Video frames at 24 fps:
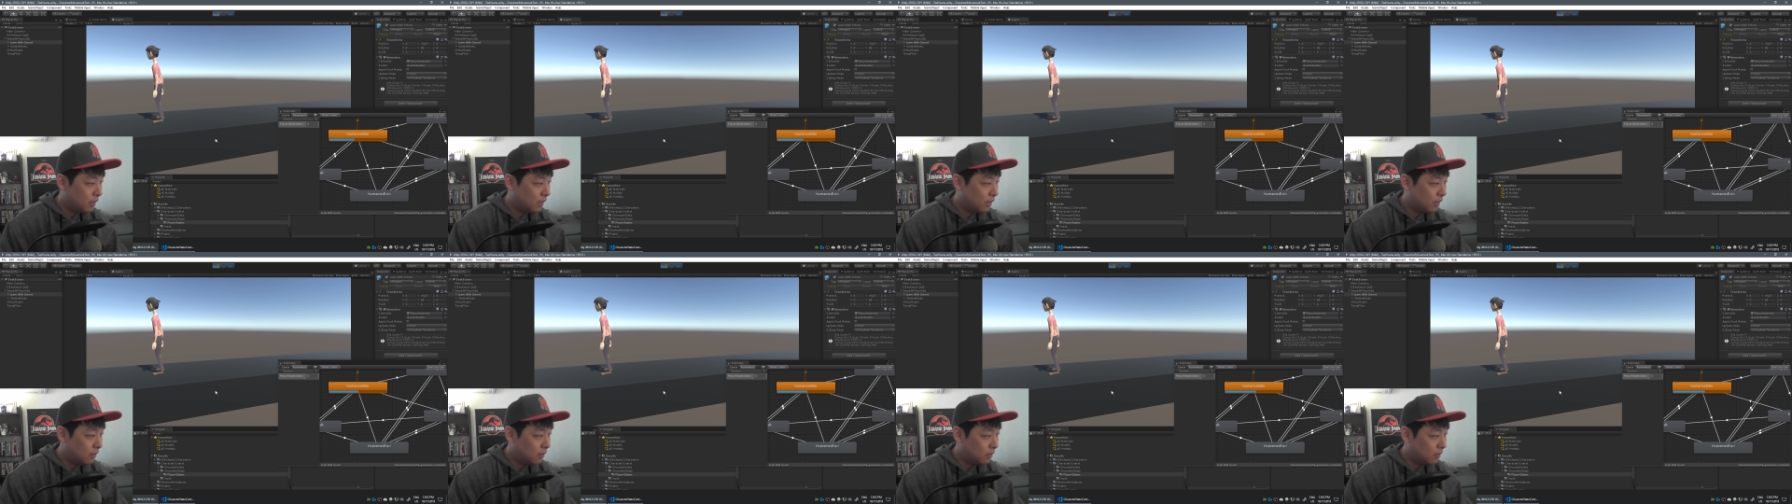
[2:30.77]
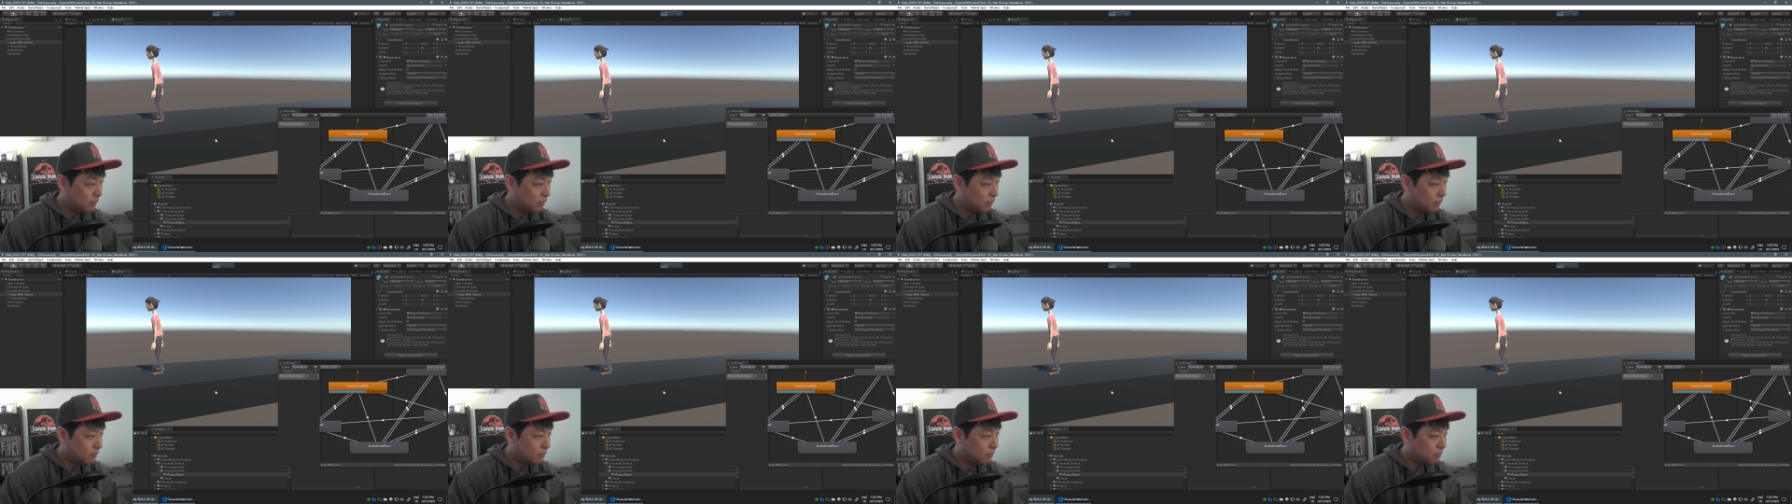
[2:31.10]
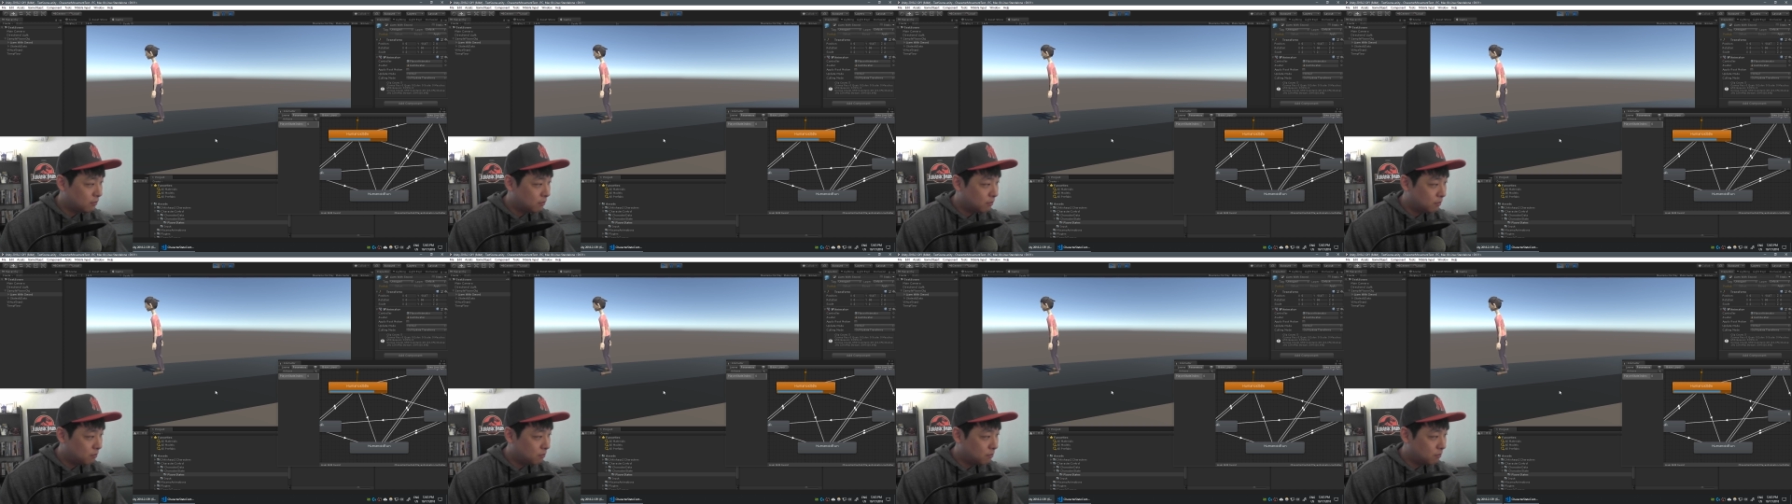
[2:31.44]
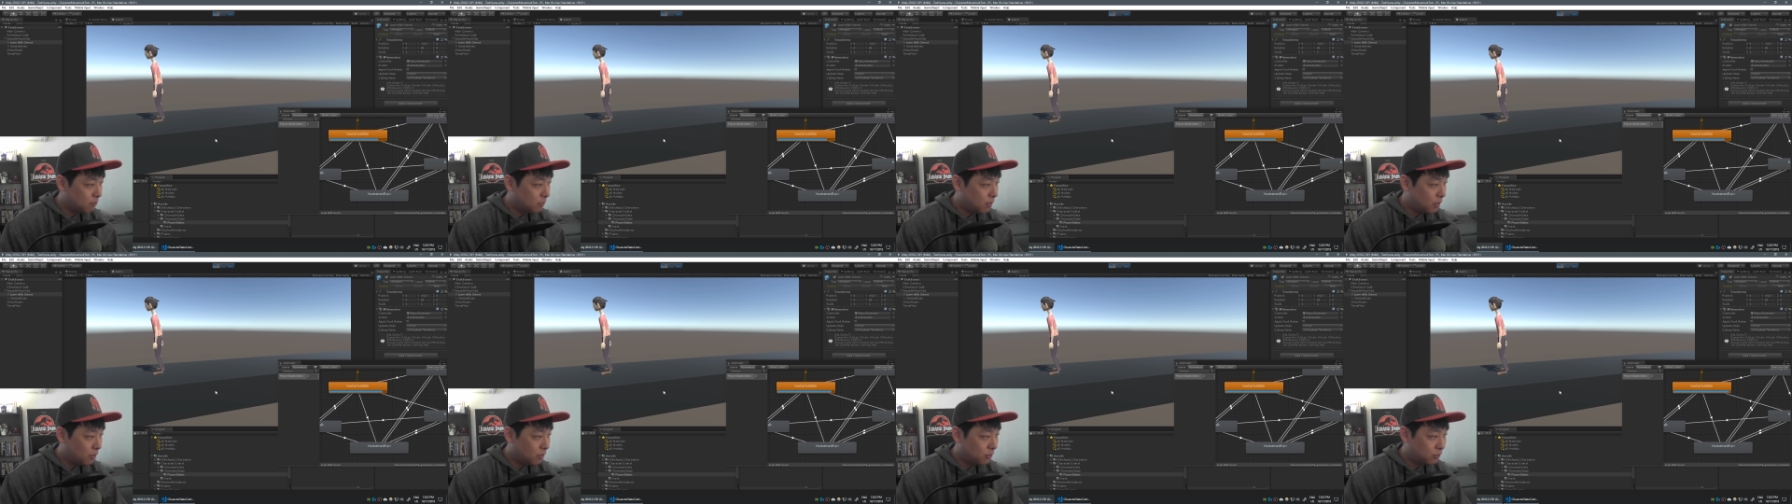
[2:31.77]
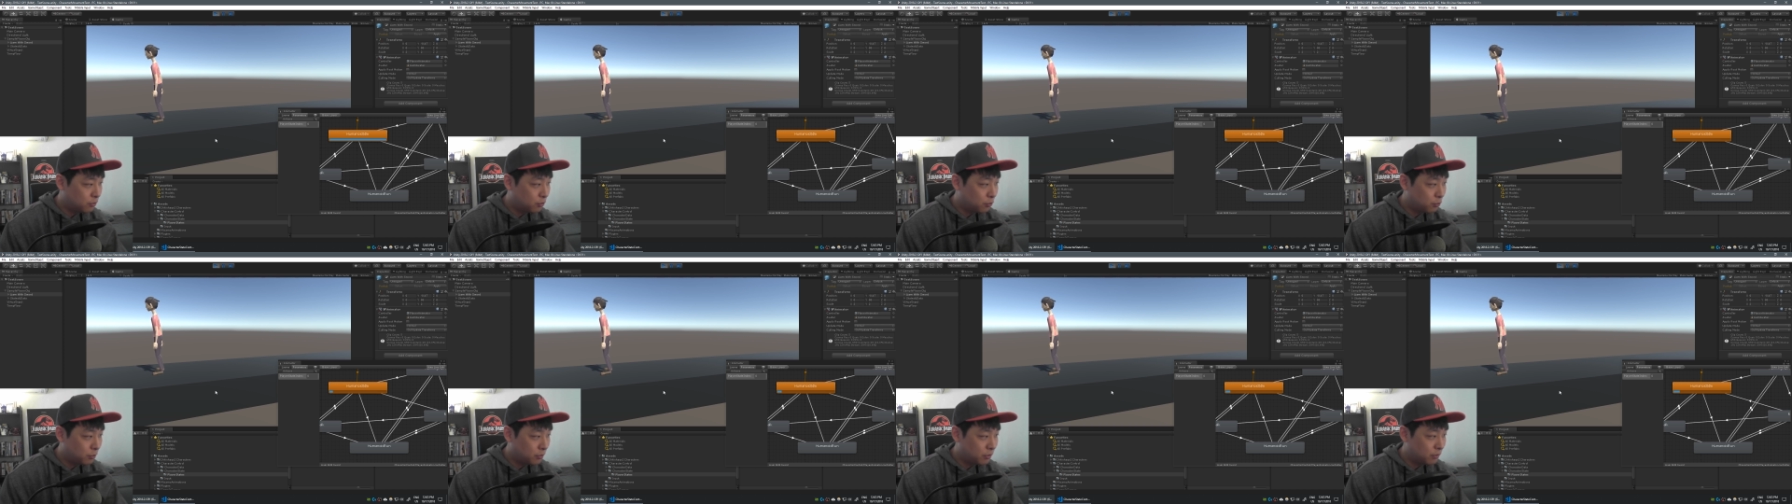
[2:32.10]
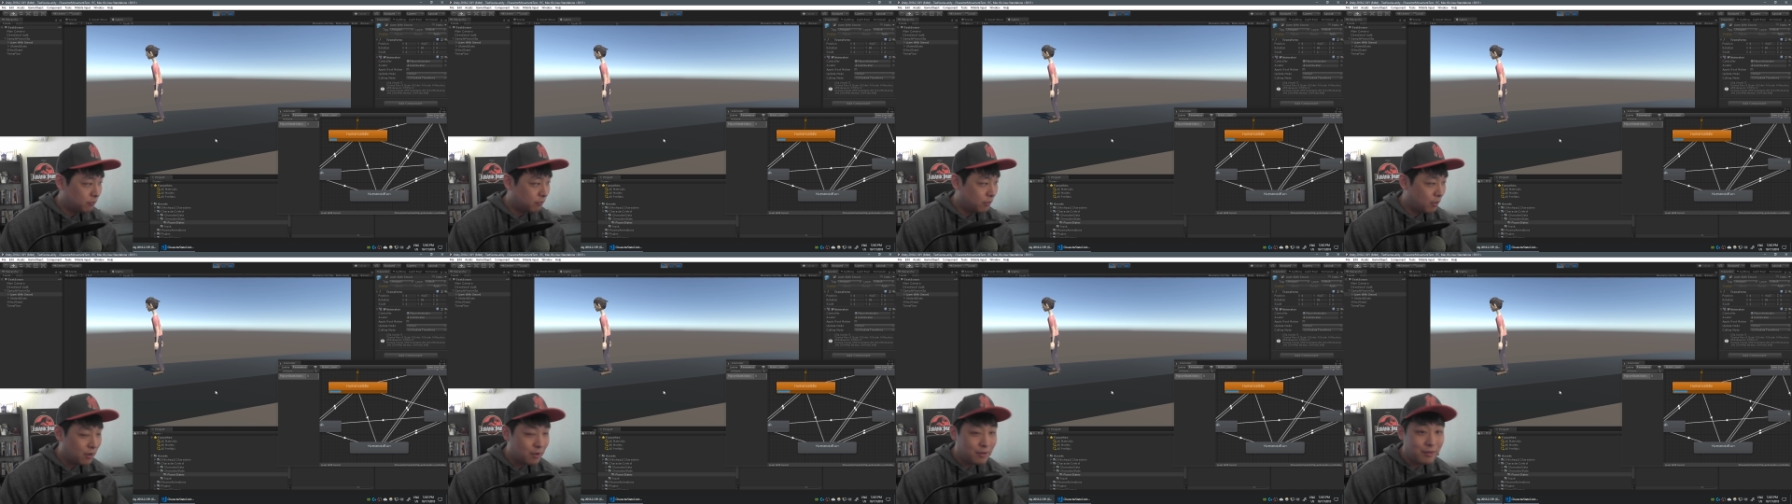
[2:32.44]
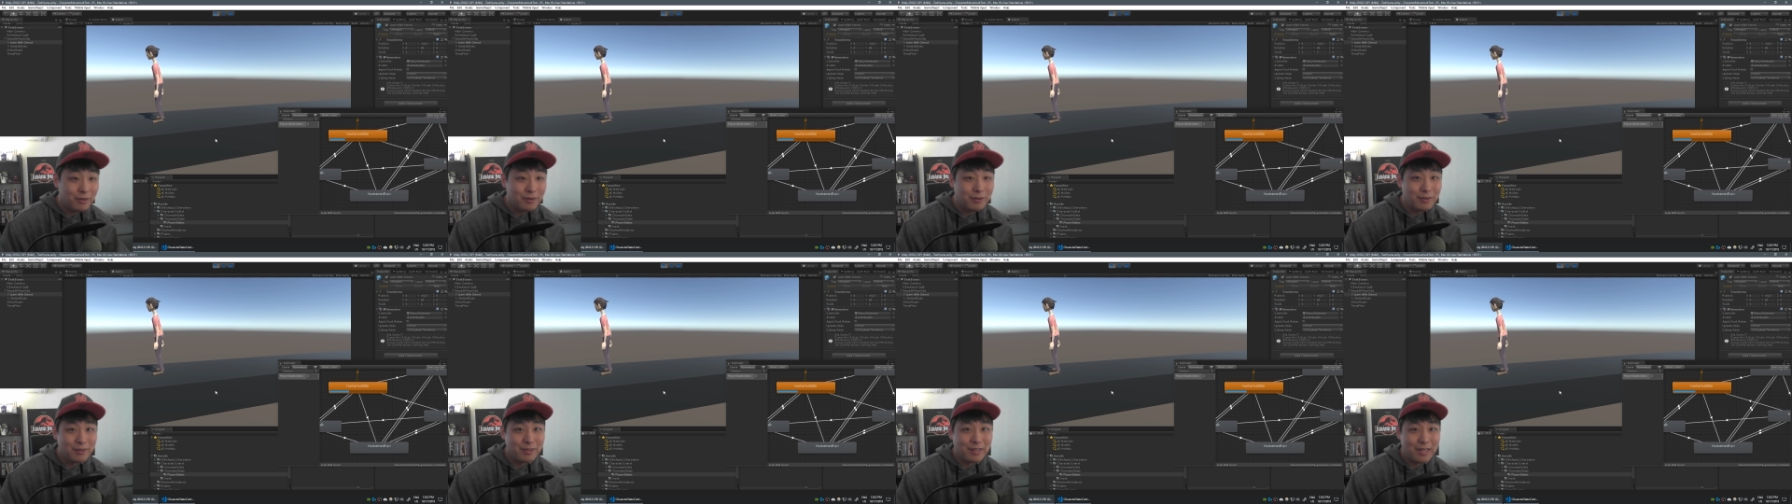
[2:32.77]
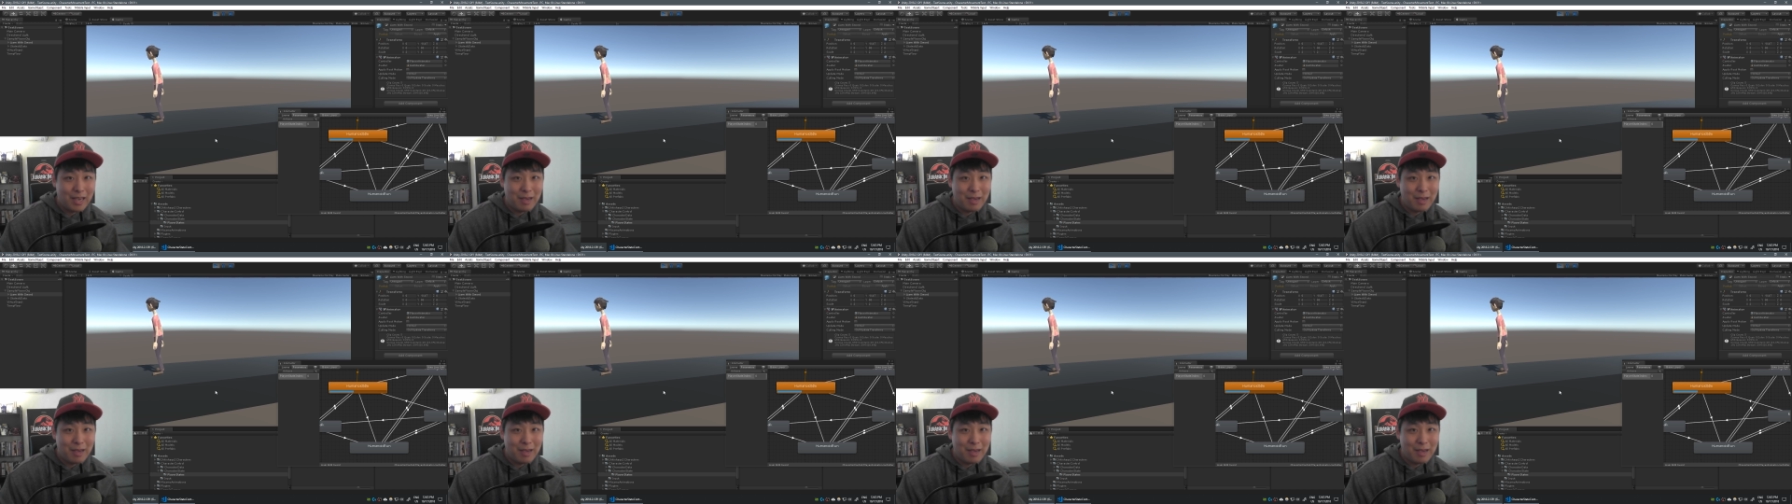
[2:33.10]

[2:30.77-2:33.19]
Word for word: and all sorts of other